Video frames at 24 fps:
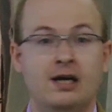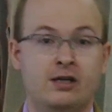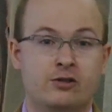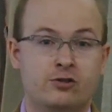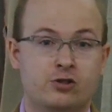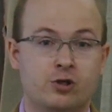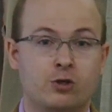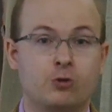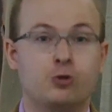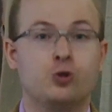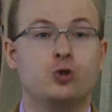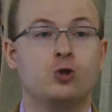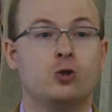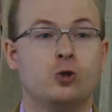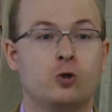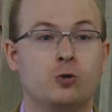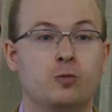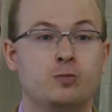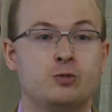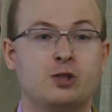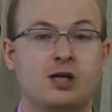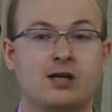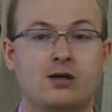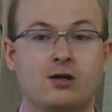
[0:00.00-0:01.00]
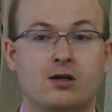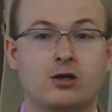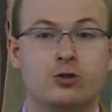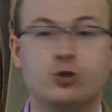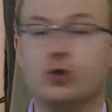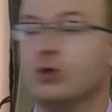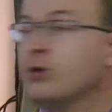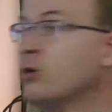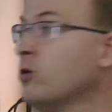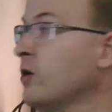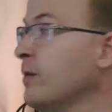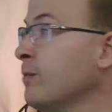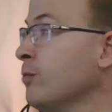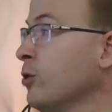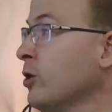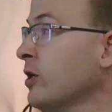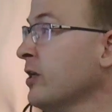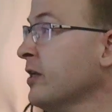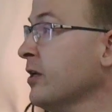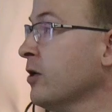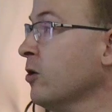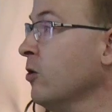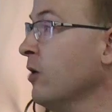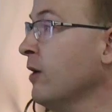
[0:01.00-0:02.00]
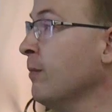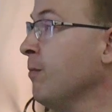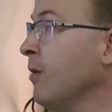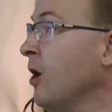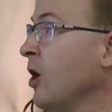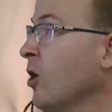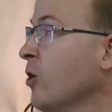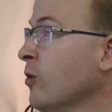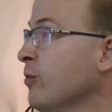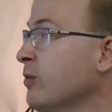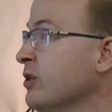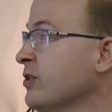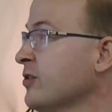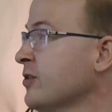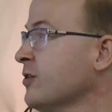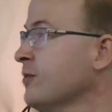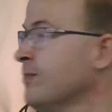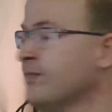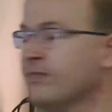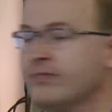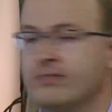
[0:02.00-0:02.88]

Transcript: social, psychological, and political empowerment.